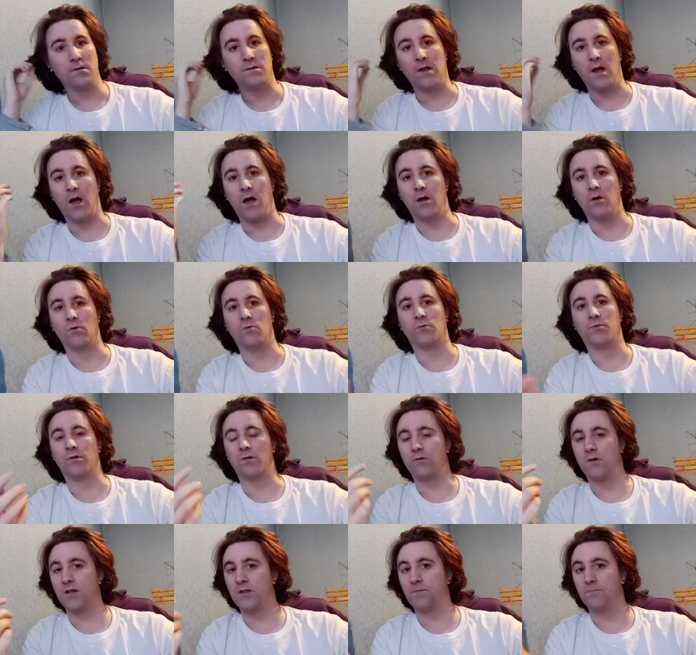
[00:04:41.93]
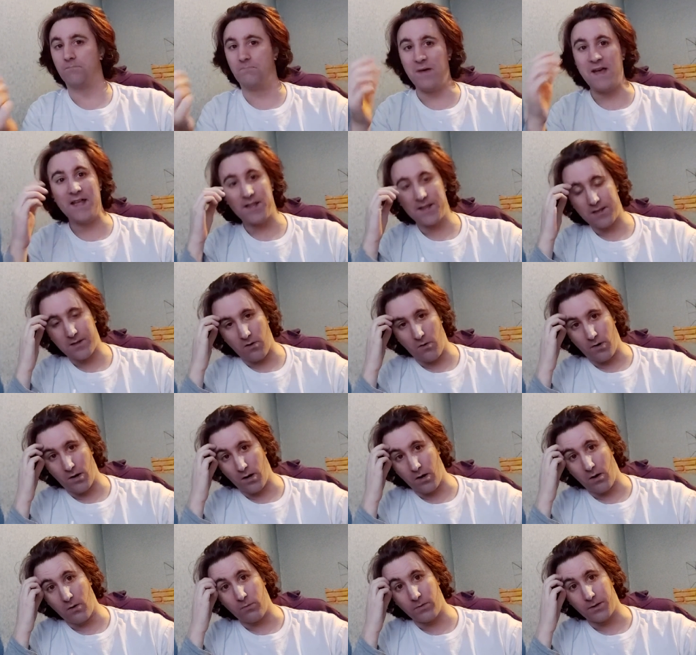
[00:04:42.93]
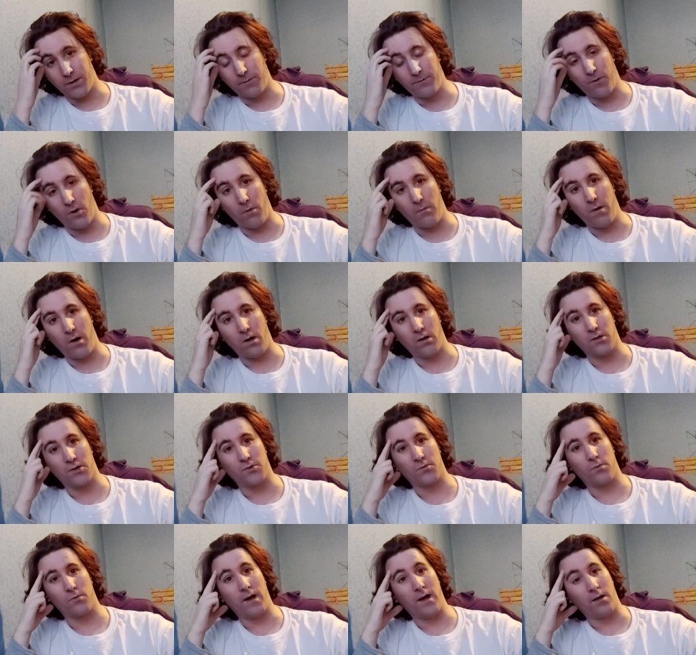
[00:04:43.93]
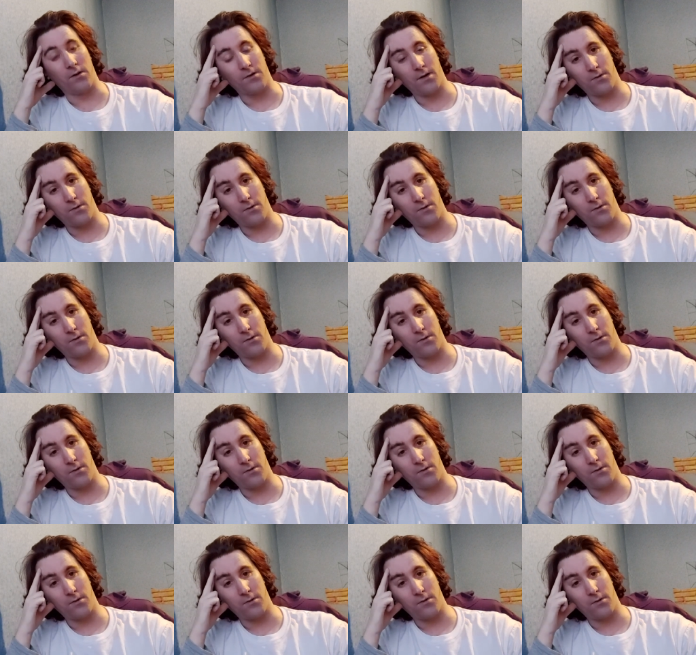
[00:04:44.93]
Now there is bits going along with the football as well.